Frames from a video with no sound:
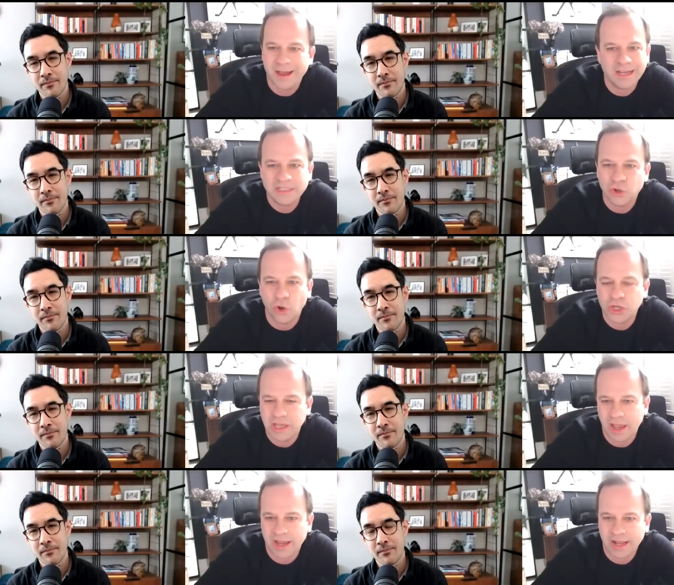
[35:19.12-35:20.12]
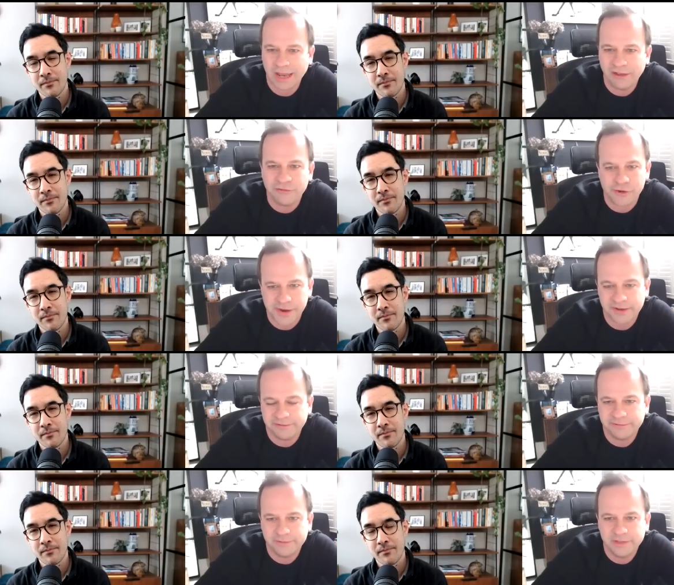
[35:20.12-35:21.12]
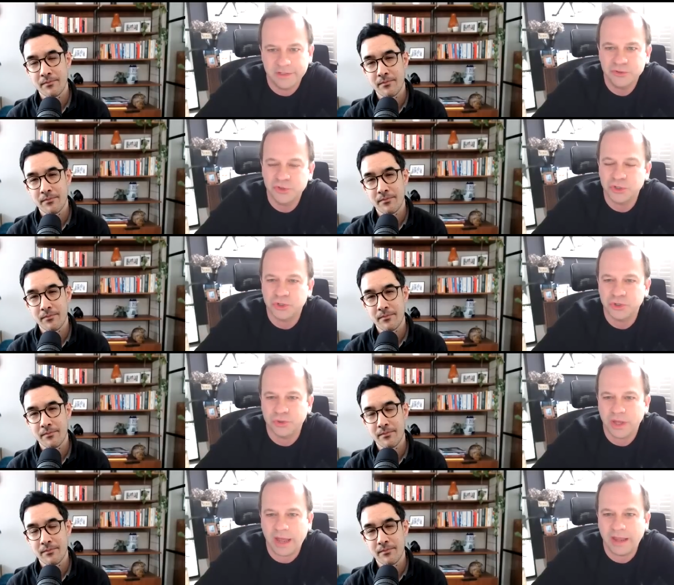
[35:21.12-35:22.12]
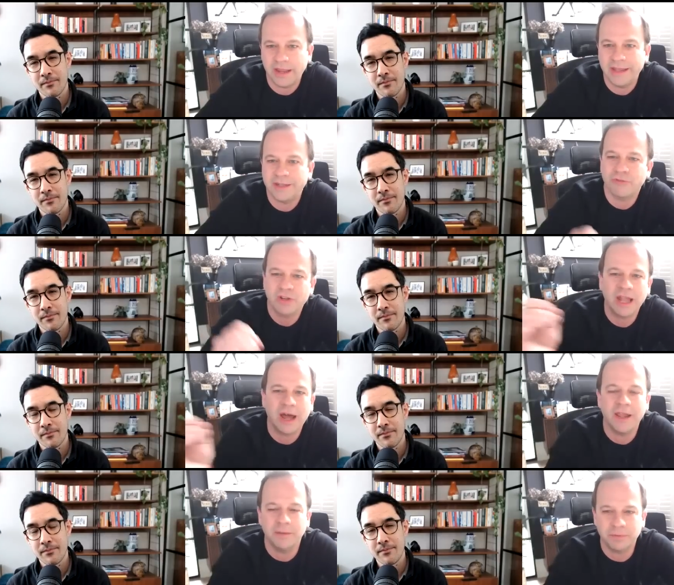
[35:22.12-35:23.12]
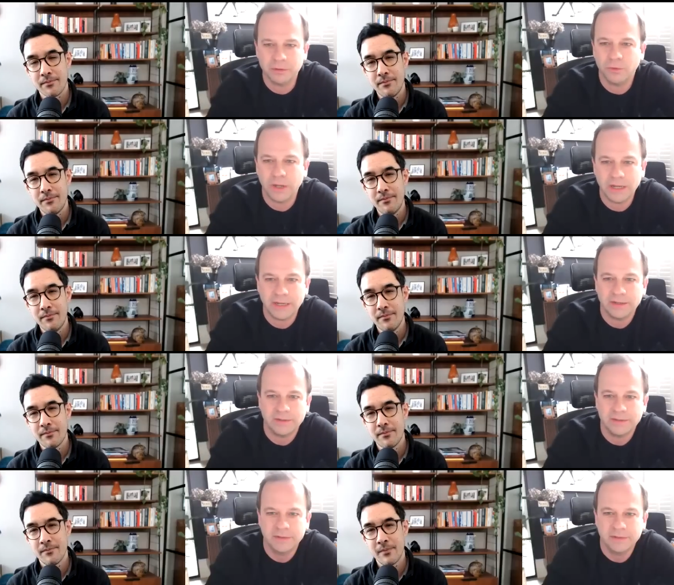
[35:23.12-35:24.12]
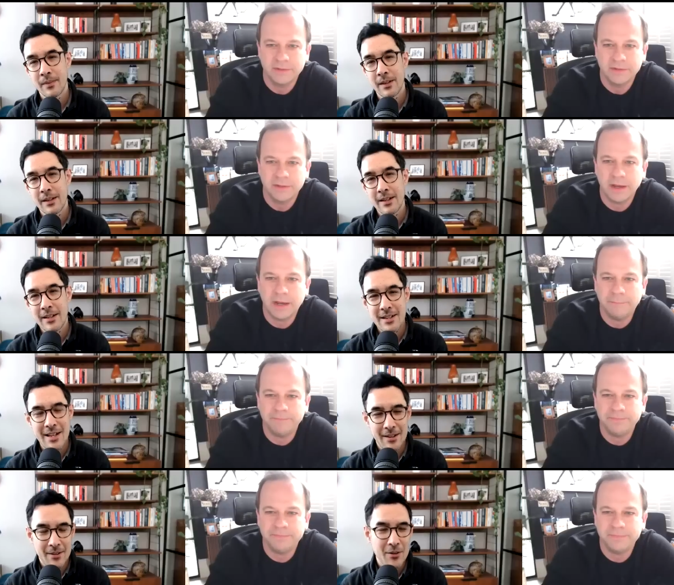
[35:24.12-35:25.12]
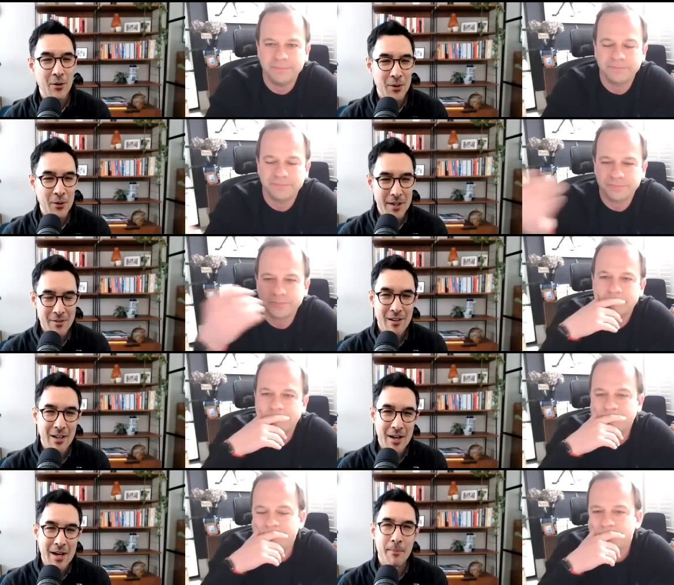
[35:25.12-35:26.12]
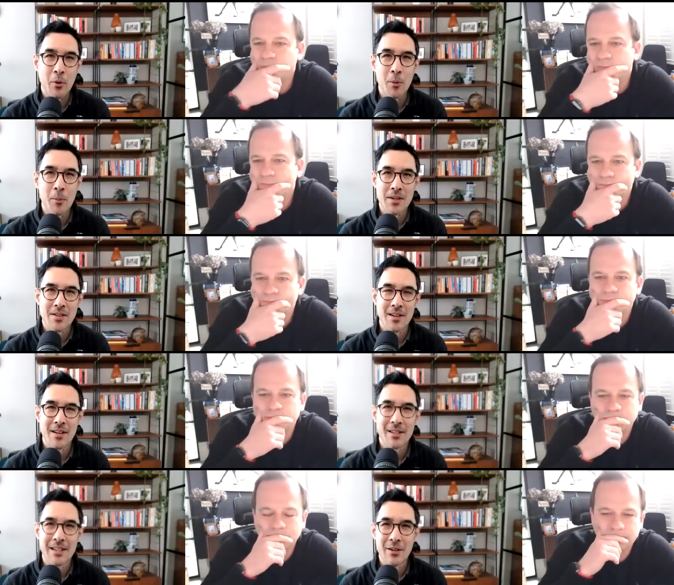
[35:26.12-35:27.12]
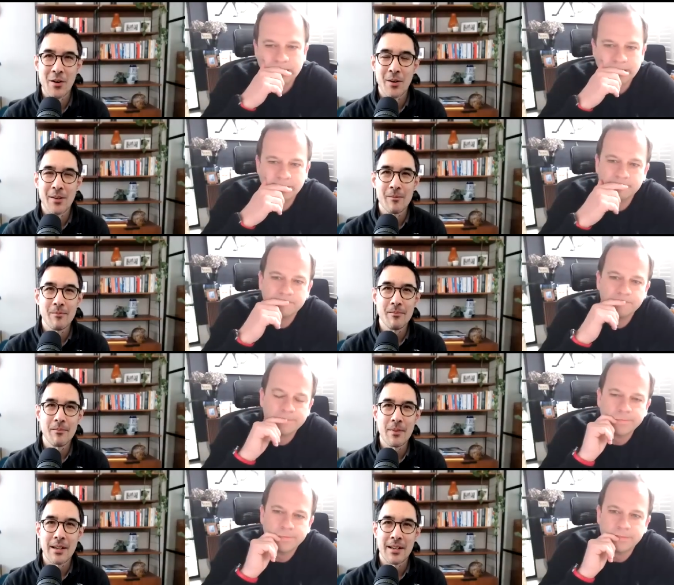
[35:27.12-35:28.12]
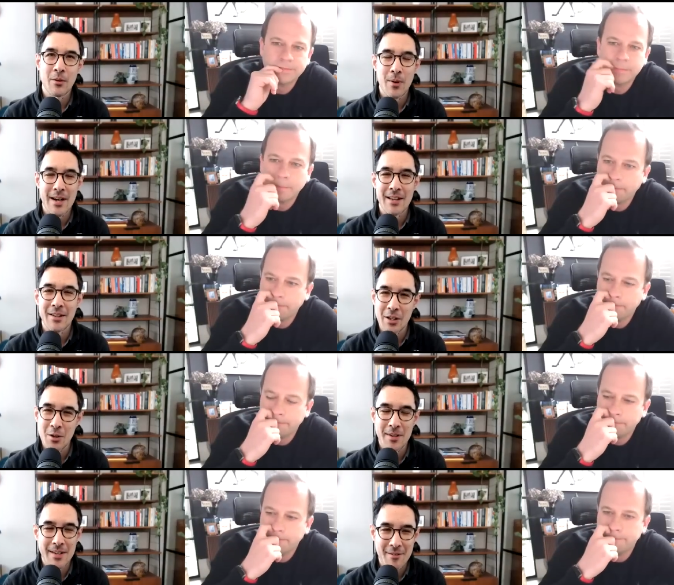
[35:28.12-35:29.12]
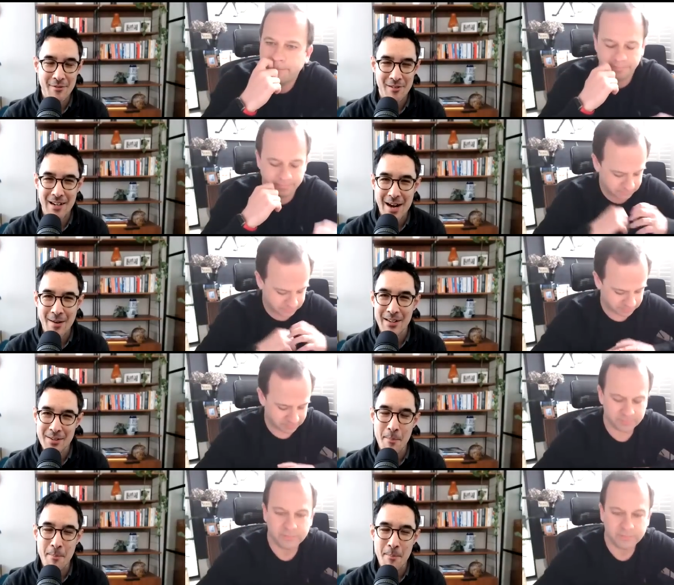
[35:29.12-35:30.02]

Speaker 1: AI is not yet clever enough to do that in a reliable way. Um, yeah,
Speaker 2: not not in a reliable, but certainly not in a way that you would ever allow it to